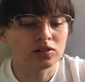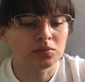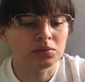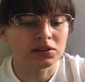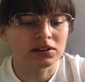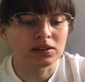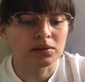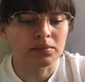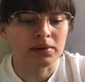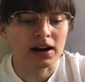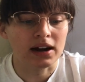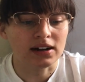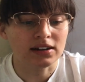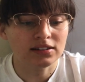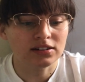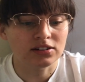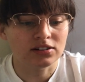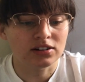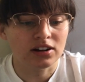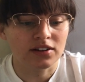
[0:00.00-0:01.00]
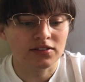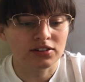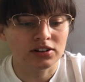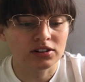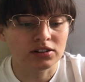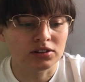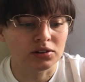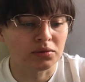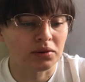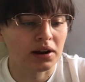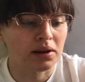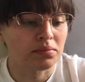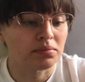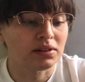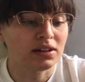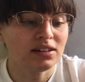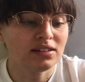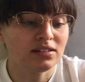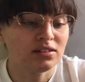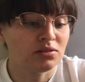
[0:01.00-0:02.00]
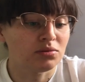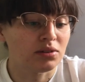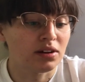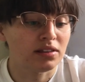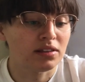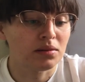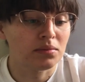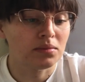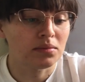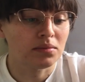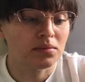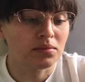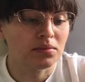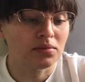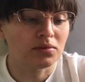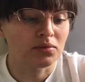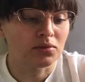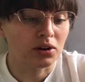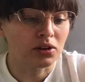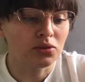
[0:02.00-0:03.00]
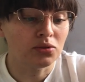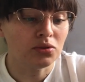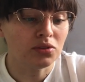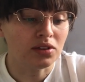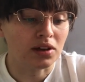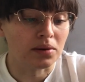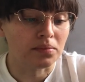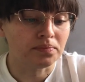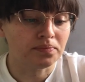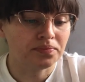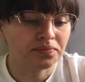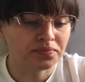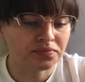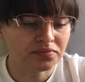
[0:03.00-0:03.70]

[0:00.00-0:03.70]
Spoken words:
but the backs are never in the right place to run through them."